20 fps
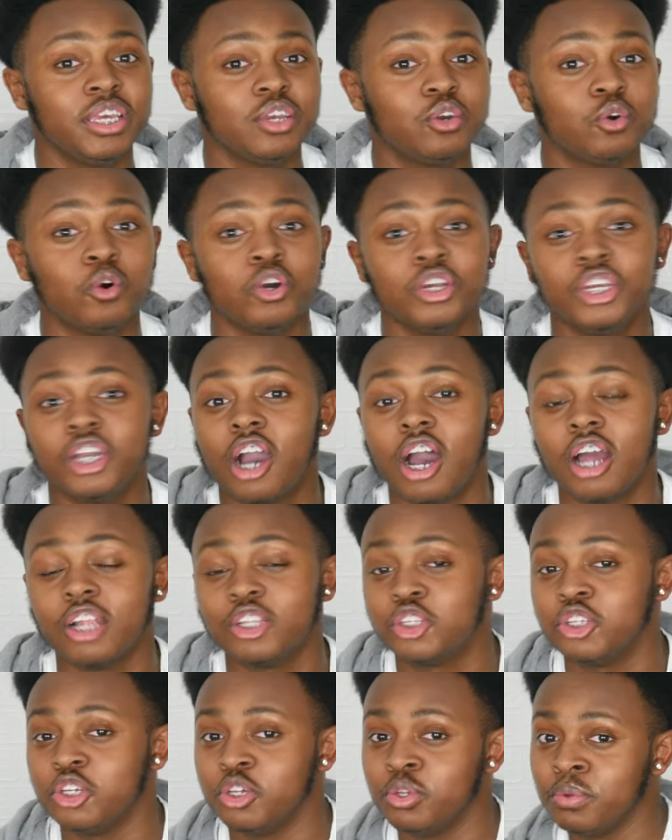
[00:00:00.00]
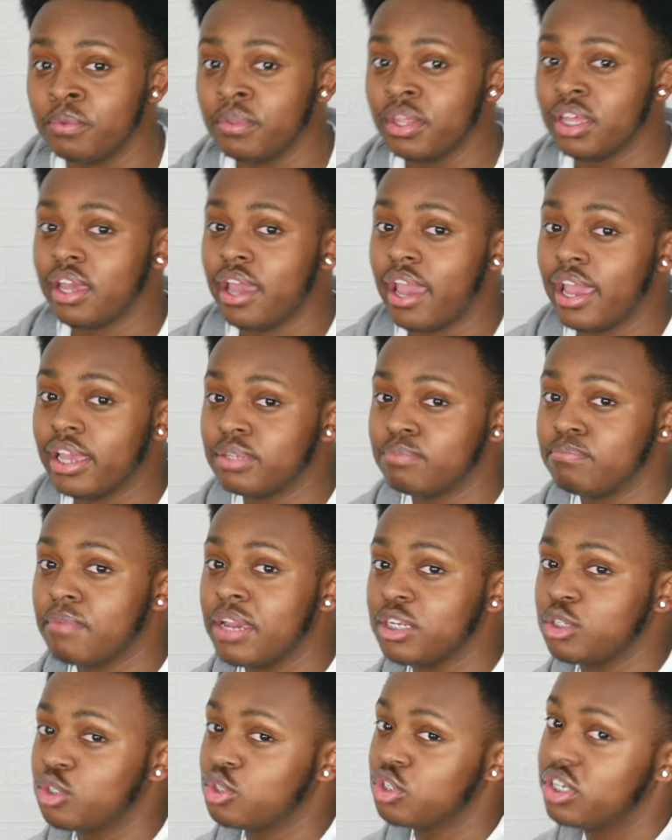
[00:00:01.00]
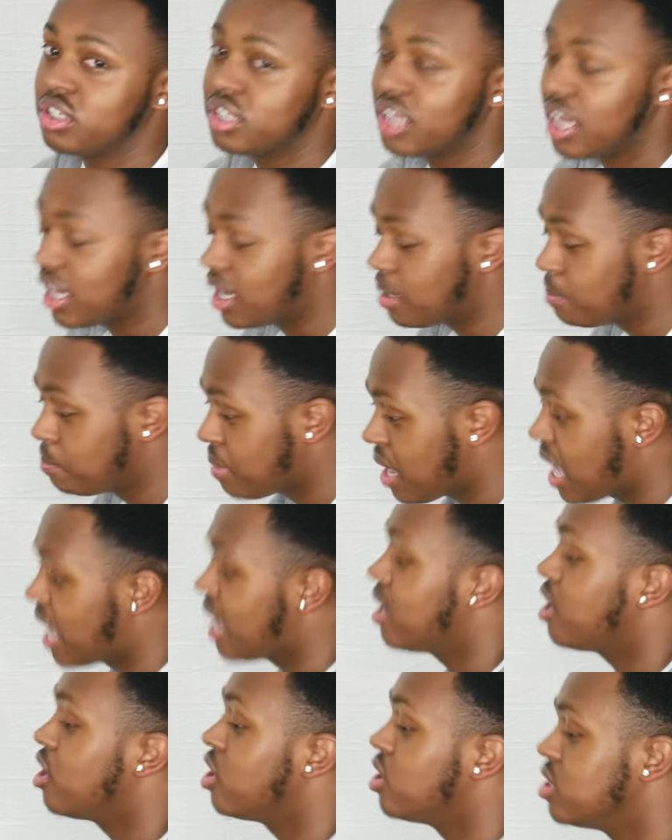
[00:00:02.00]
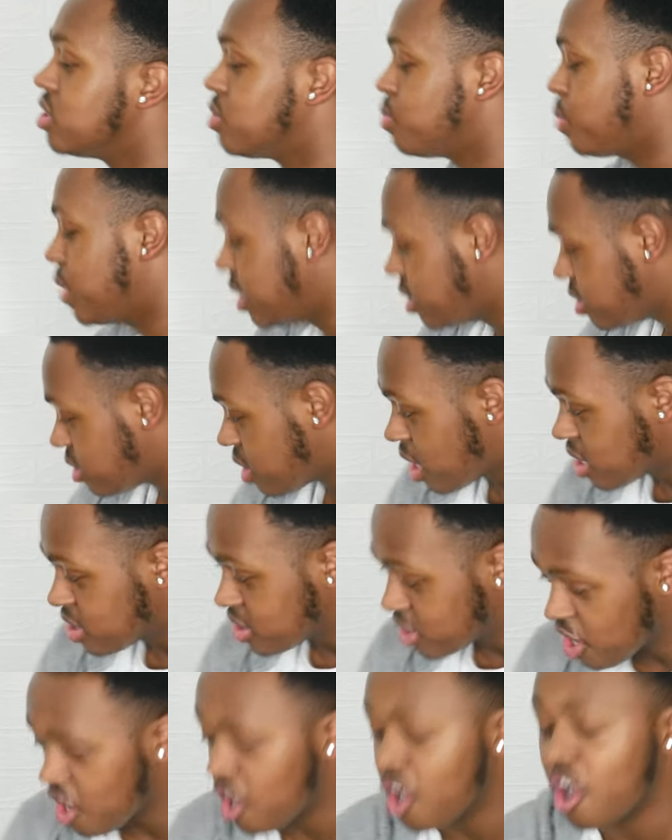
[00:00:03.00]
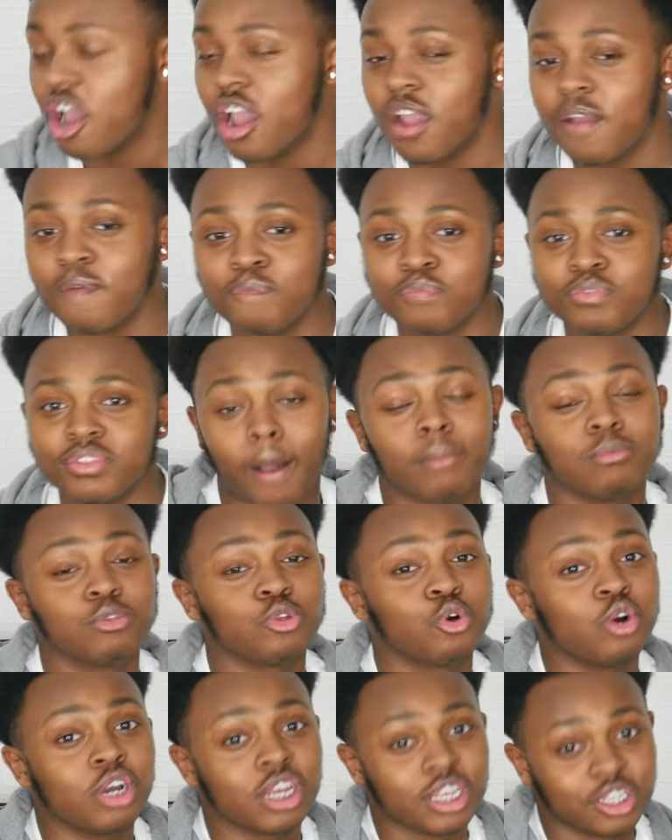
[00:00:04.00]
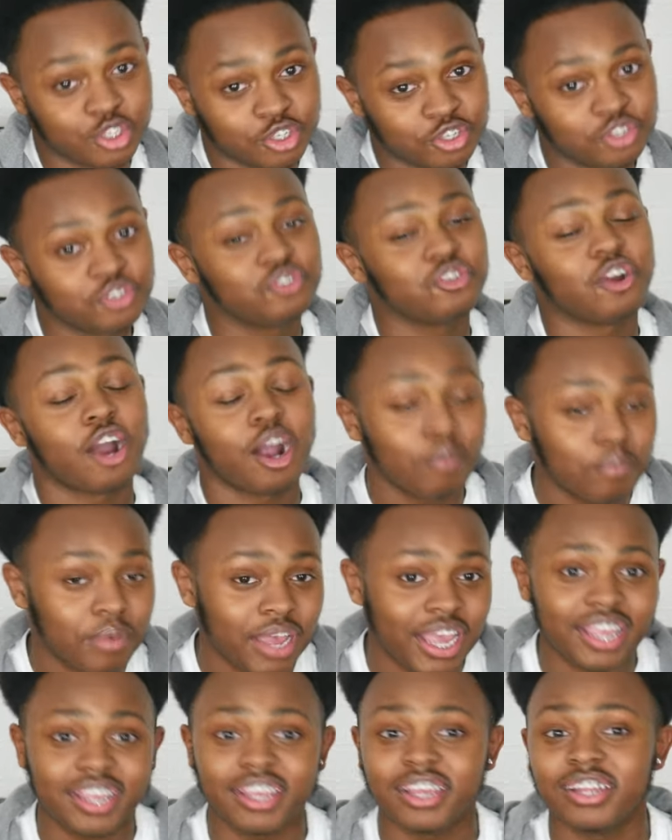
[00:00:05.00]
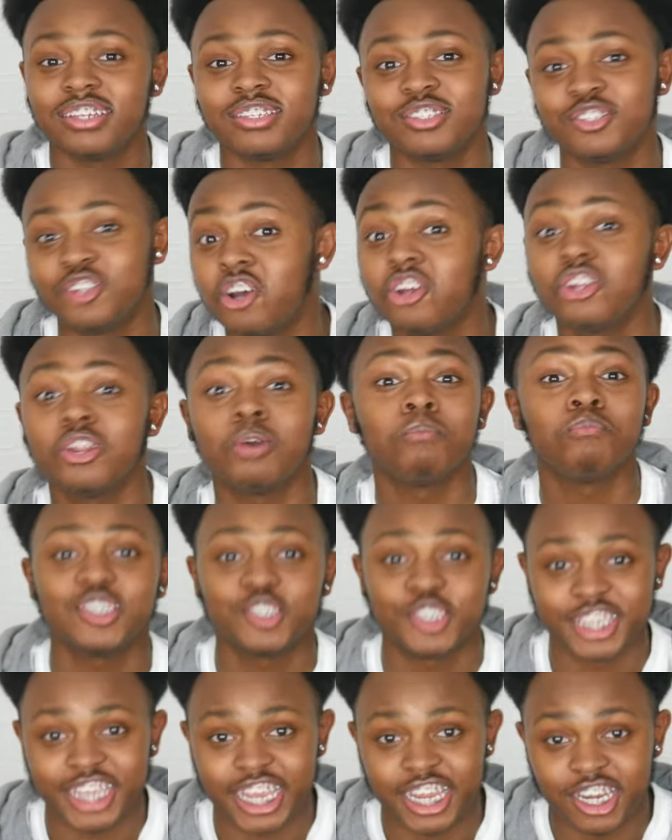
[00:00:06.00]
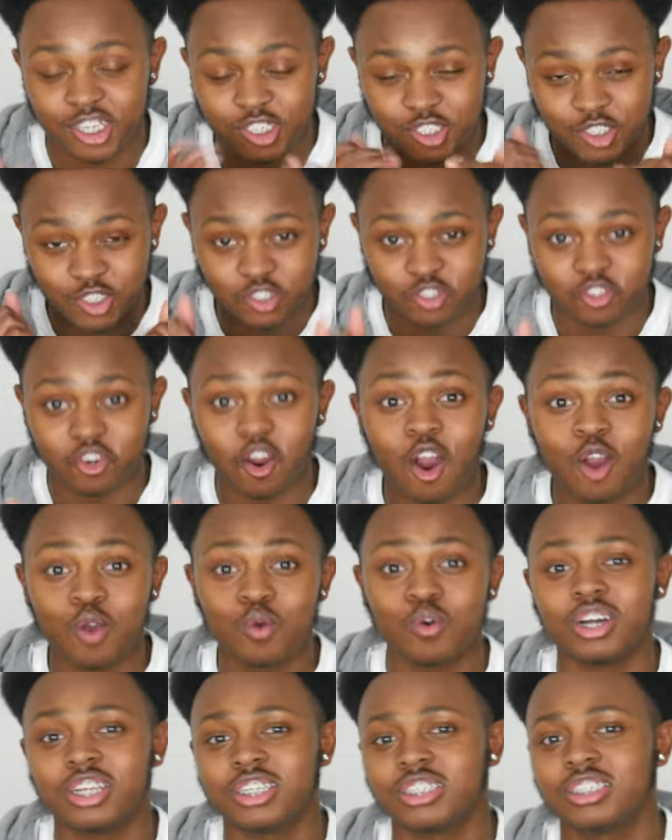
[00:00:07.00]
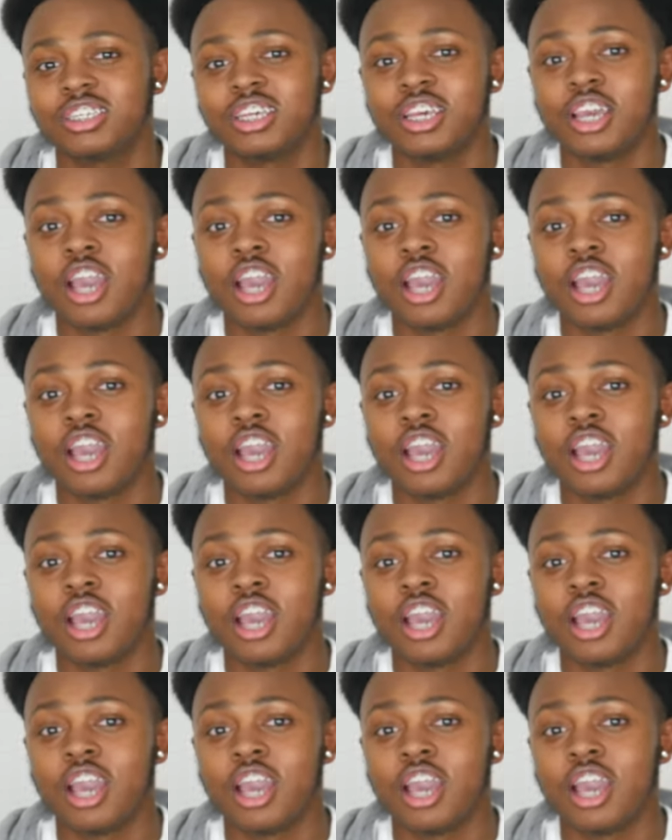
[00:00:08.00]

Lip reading: all you gotta do is make sure you're taking painkillers. When it starts to hurt, I'm talking strong painkillers, not them. You get the strong ones.